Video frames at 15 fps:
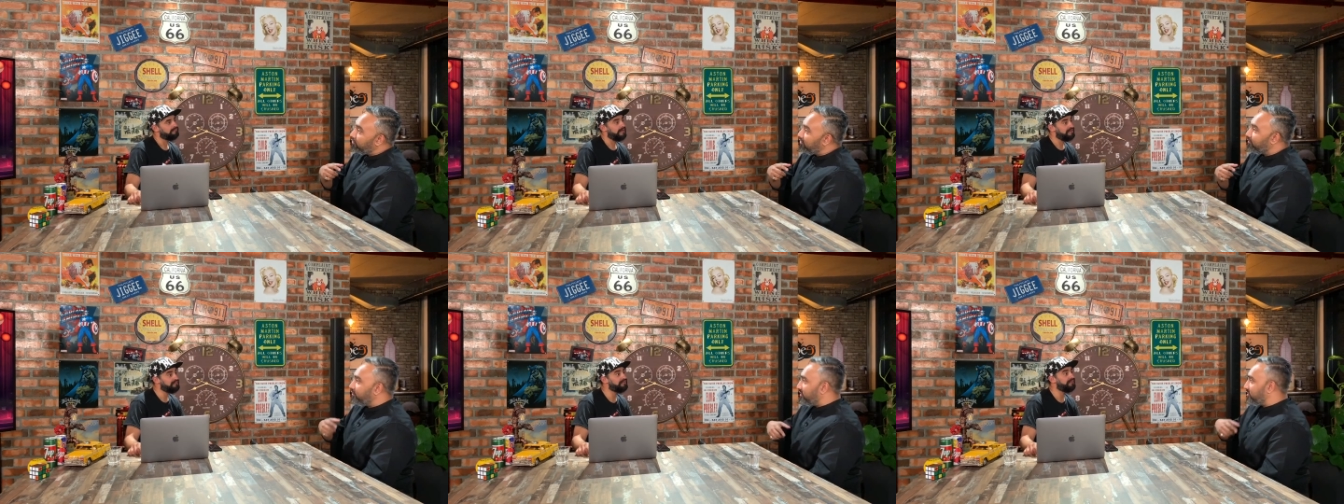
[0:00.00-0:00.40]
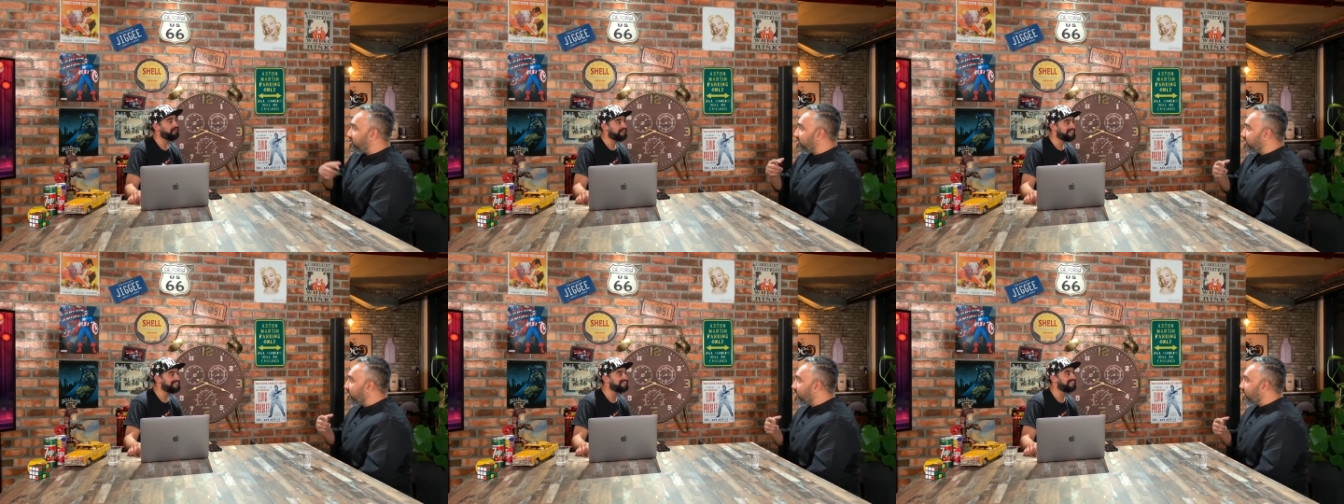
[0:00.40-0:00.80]
do Mandarin the pitch.
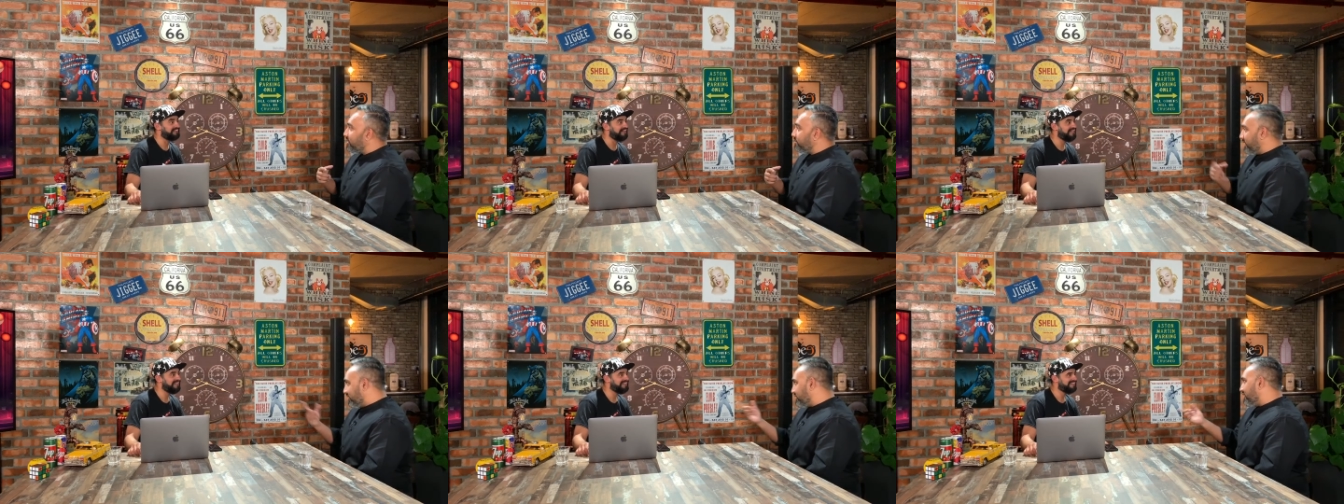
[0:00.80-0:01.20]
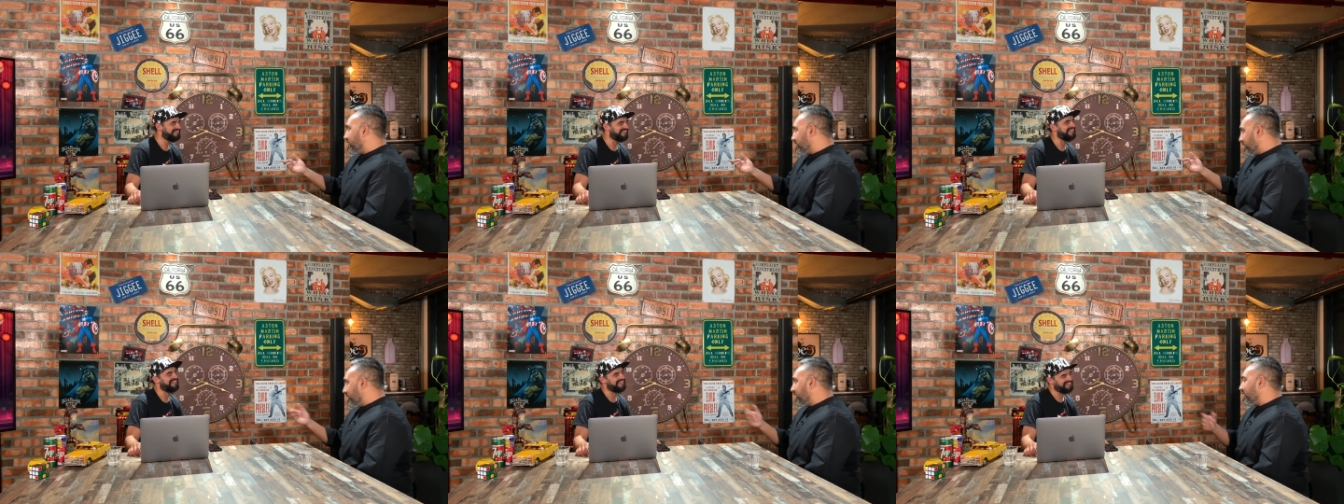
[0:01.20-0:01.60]
Oriental, right? Mandarin
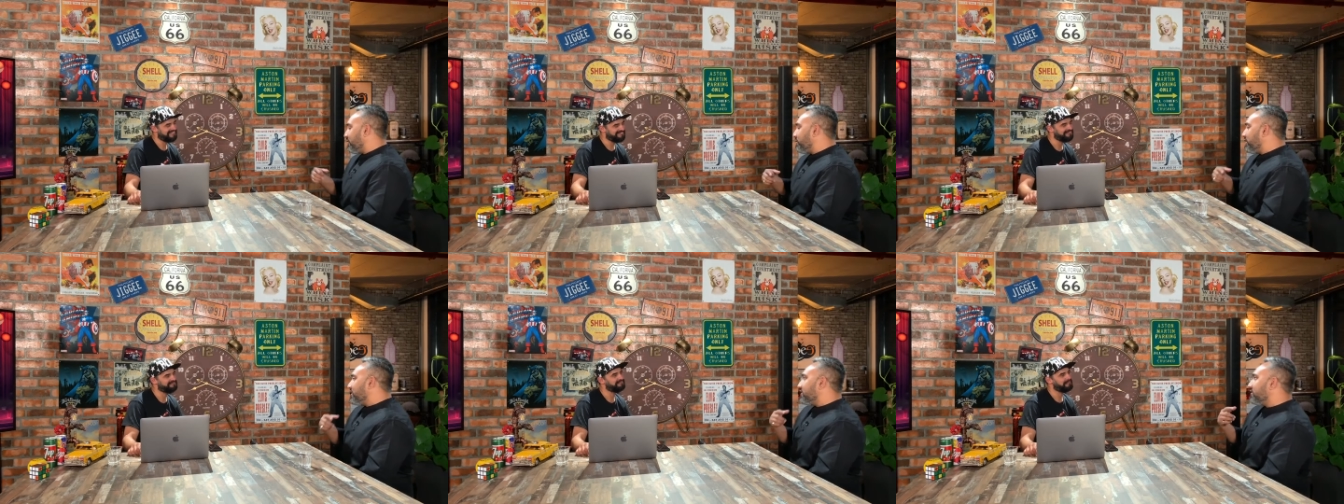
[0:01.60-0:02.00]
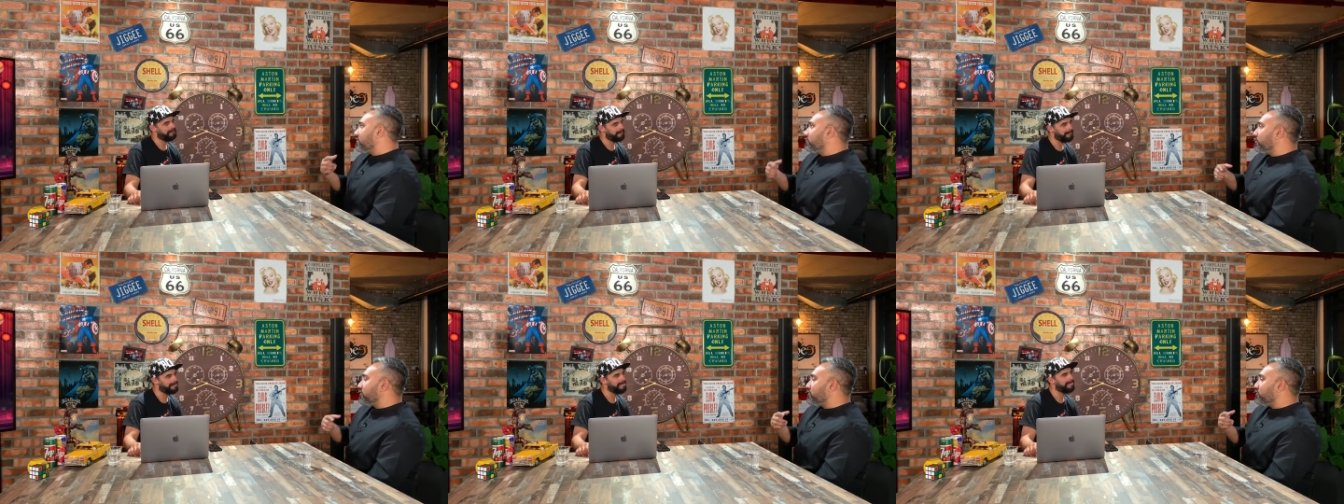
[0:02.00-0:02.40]
Oriental, yeah. right? And we did
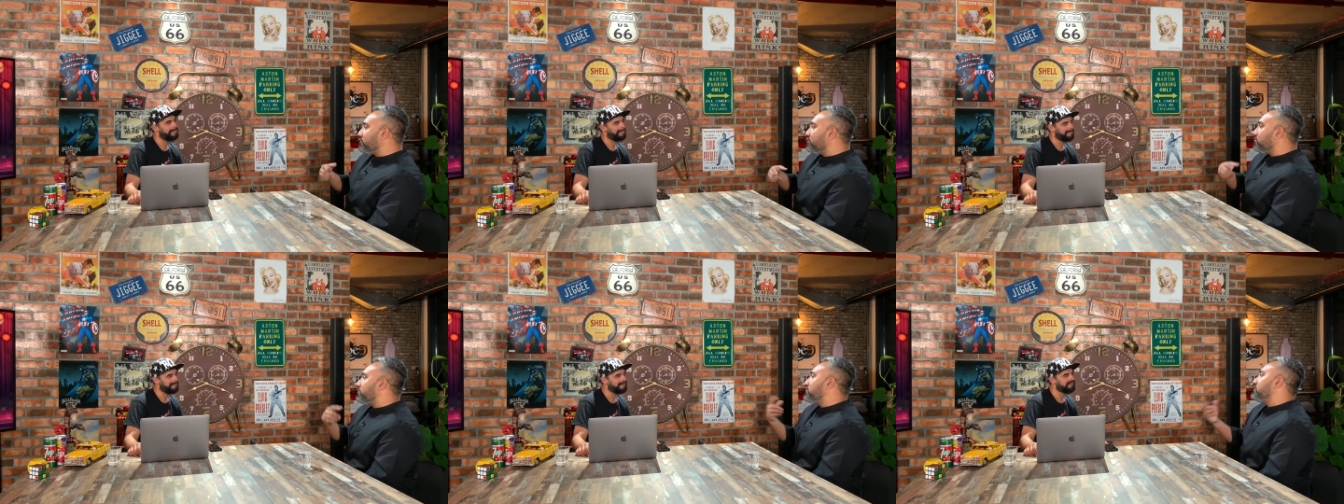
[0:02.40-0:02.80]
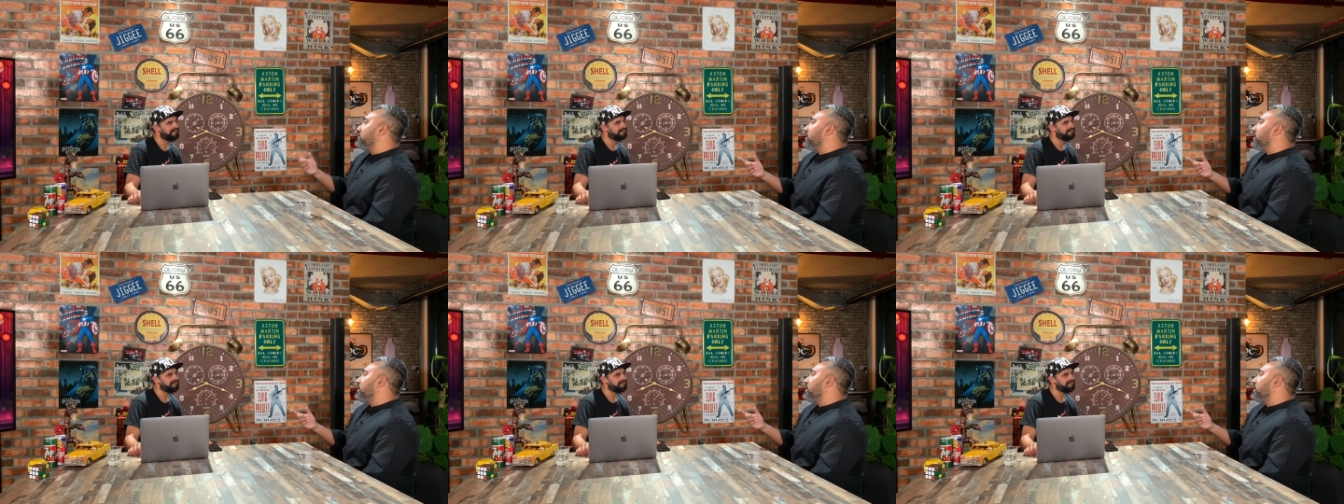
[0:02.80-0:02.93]
were to do the pitch